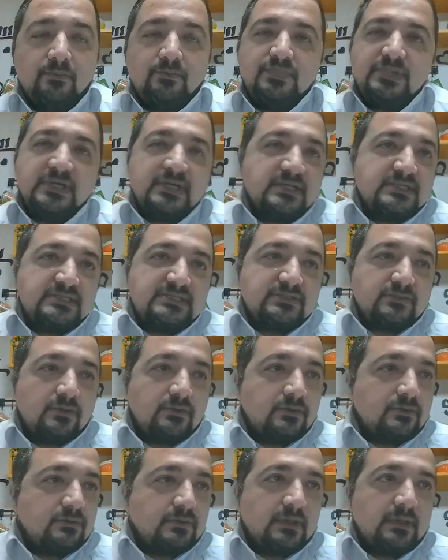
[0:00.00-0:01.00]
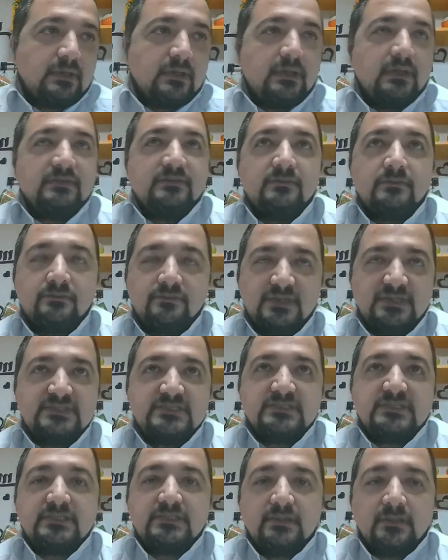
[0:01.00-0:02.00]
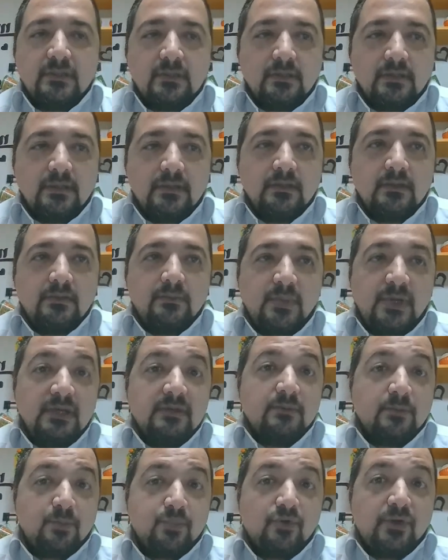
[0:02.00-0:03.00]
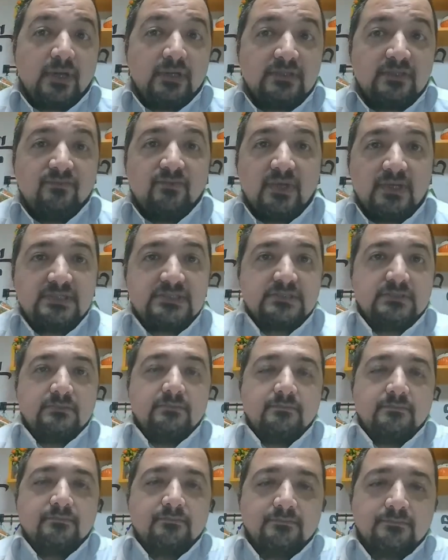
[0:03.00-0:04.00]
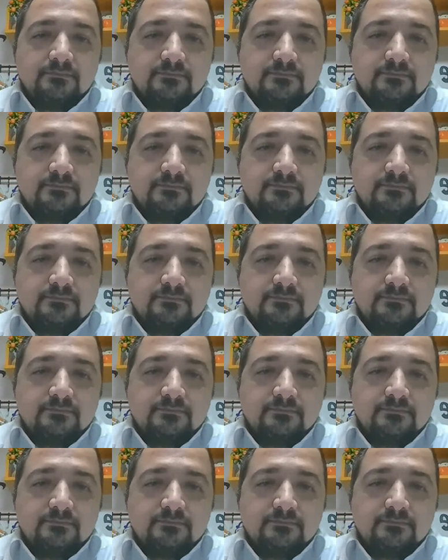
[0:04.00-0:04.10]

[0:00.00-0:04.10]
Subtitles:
breach or other risk by proactive action.